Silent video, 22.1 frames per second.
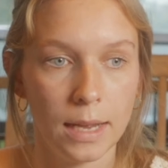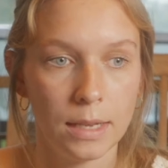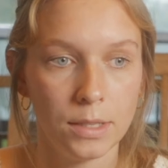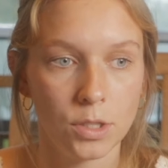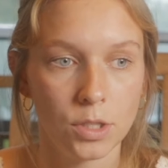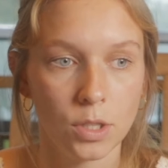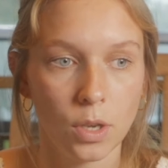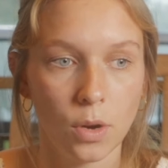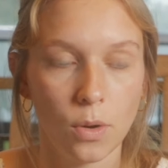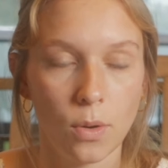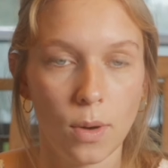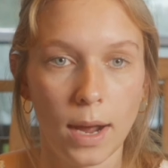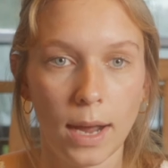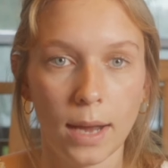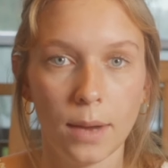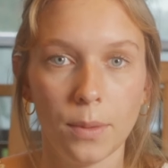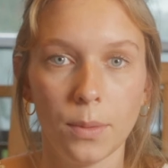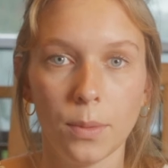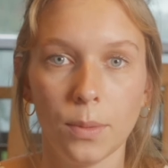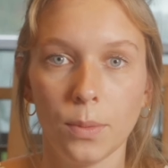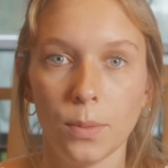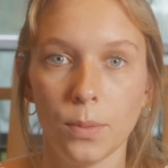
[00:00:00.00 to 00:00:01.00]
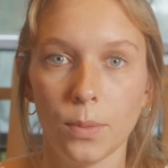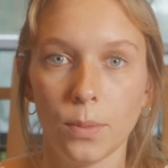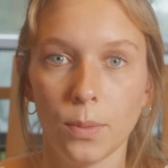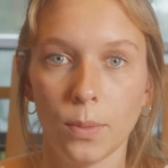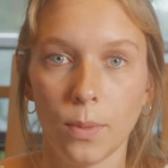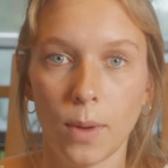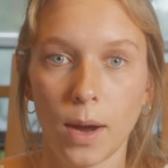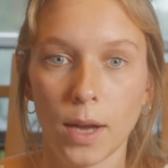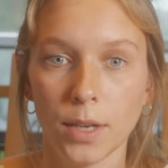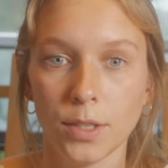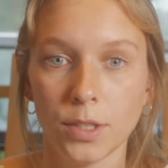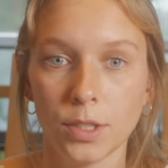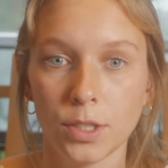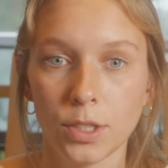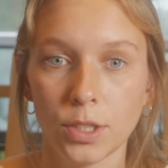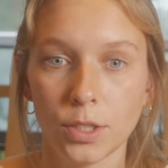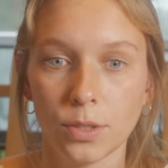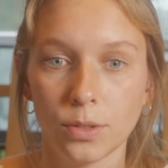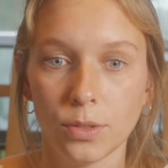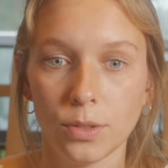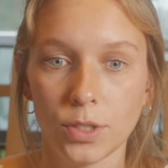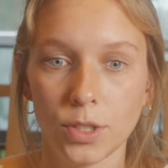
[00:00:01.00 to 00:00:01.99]
And so I want
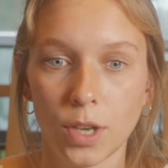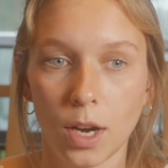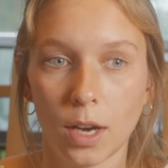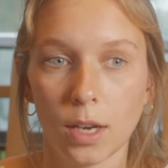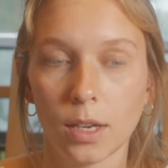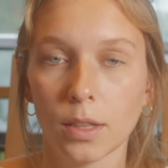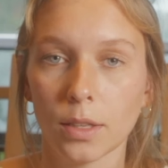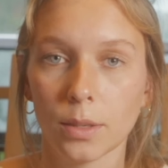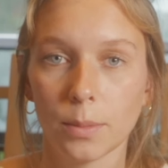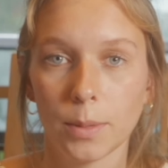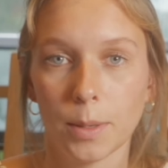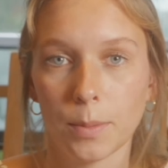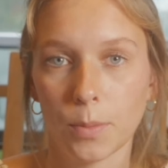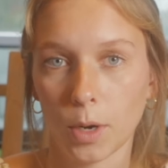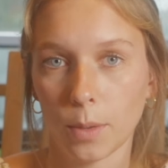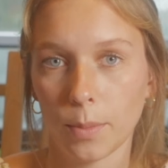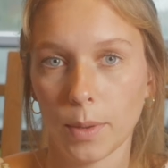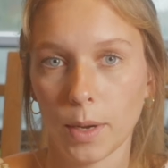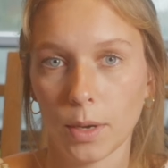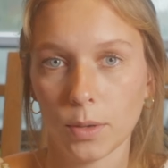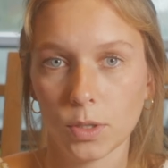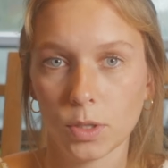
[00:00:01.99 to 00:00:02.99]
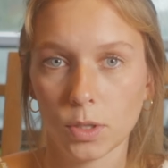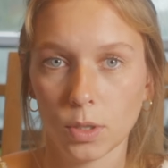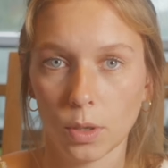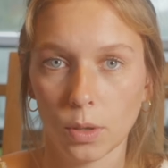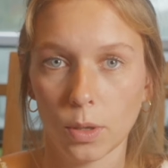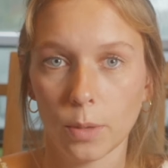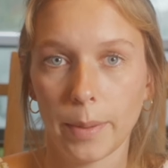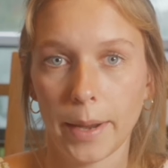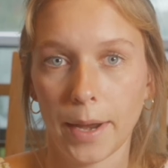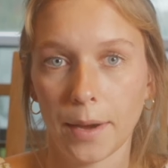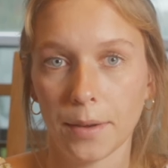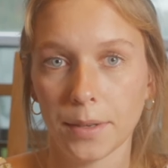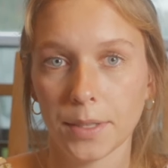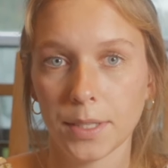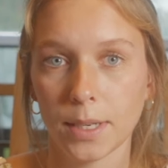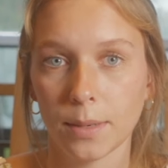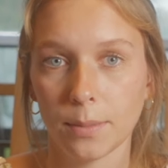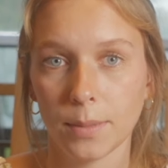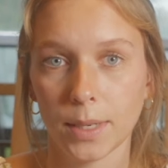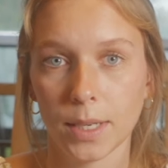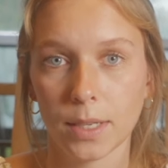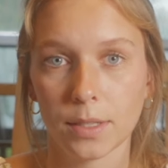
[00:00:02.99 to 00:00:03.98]
to talk a little bit more about solo
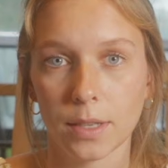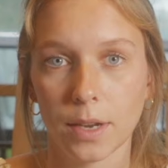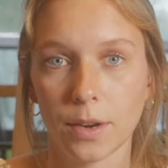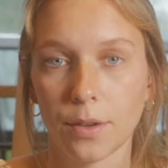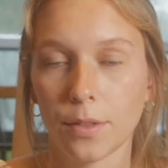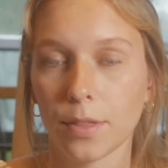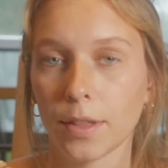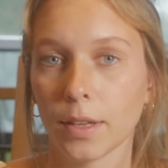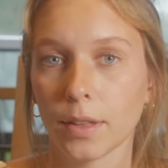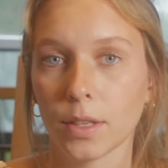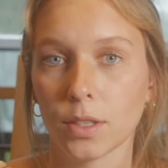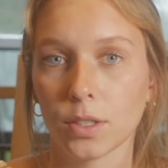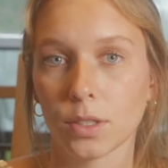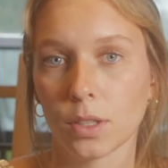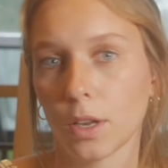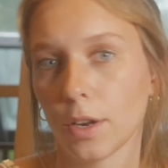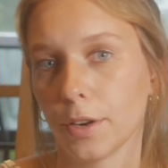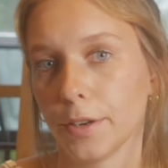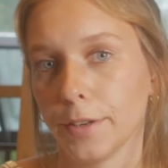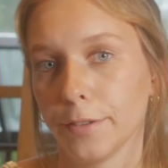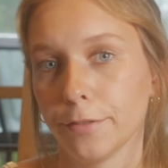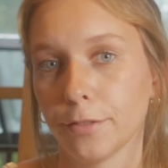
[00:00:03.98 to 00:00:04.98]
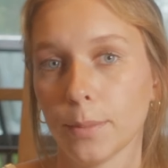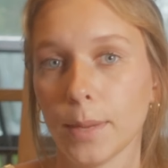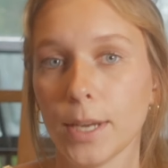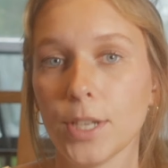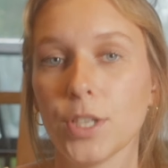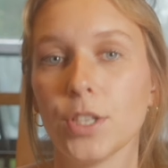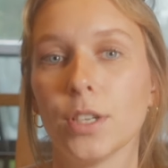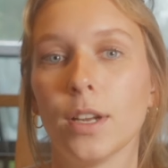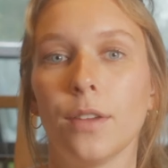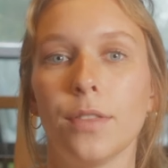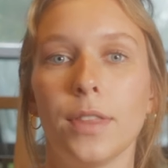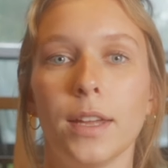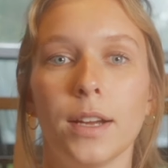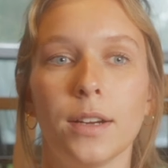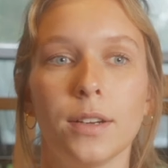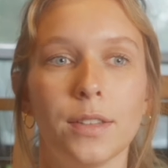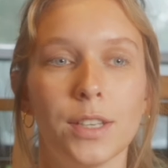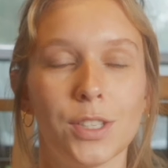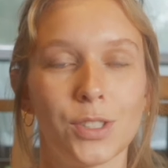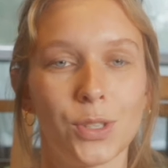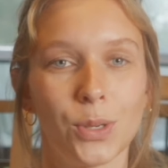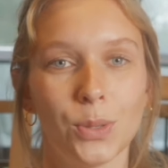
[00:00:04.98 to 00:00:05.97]
parenting because I don't think there's a lot of information out
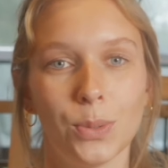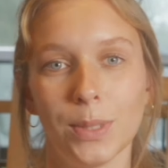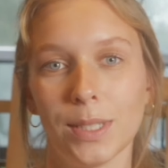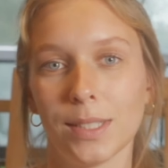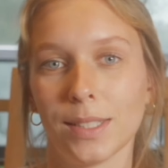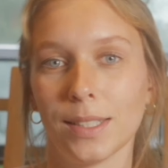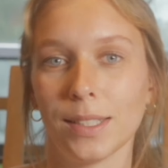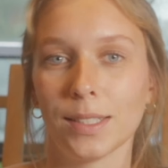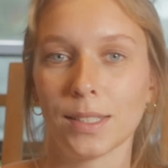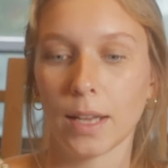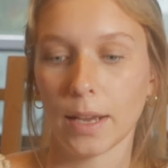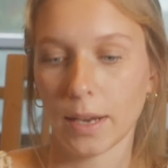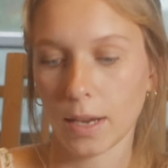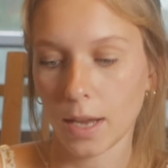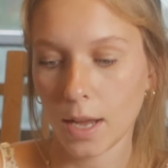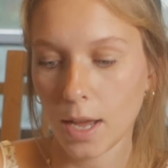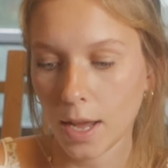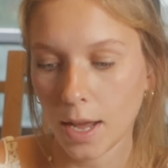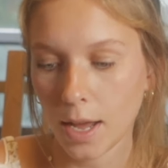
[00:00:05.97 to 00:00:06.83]
there. There's always these like,